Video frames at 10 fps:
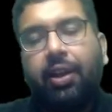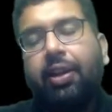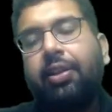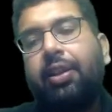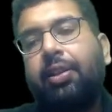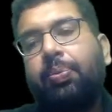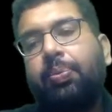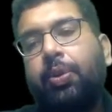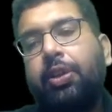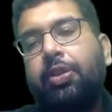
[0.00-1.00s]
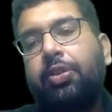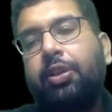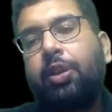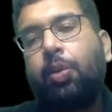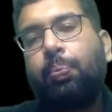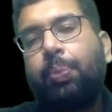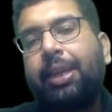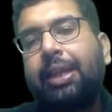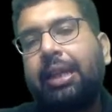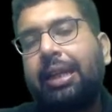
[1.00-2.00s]
this position. Now
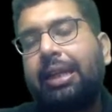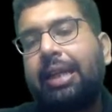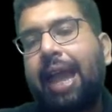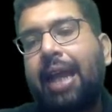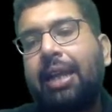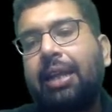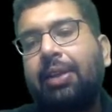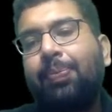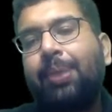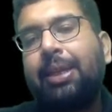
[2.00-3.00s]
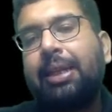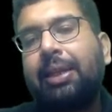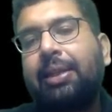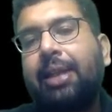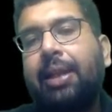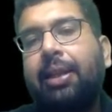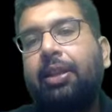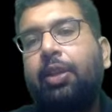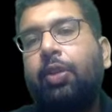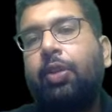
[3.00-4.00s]
please understand this. Please understand this.
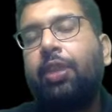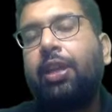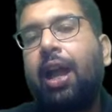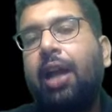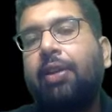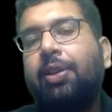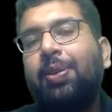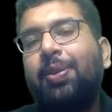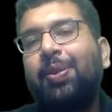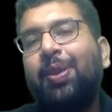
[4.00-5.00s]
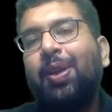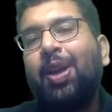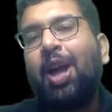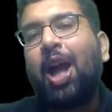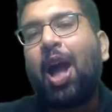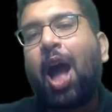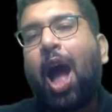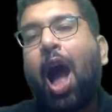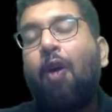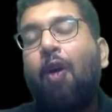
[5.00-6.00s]
Now if I ask you,
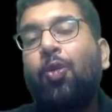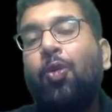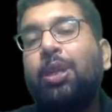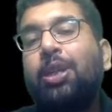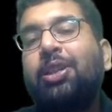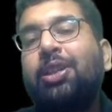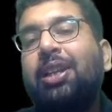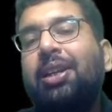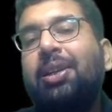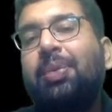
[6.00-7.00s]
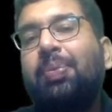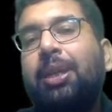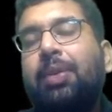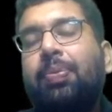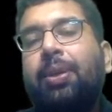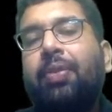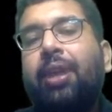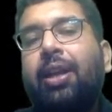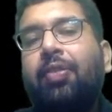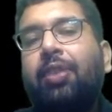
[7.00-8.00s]
how much is the displacement?
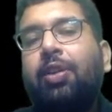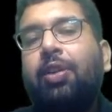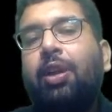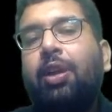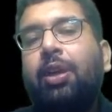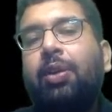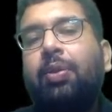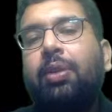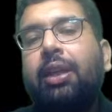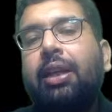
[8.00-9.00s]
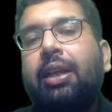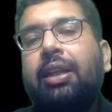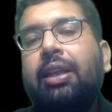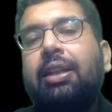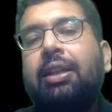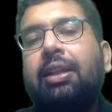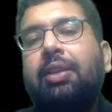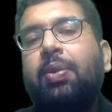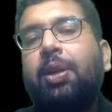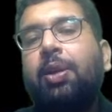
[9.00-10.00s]
Right away, you are going to say that this is
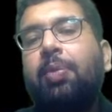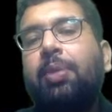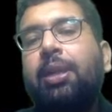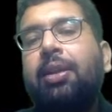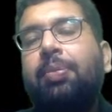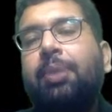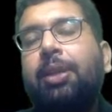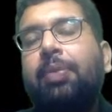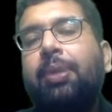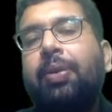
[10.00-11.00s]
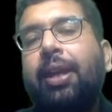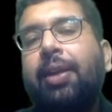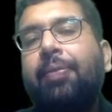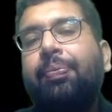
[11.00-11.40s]
going to be the displacement, right?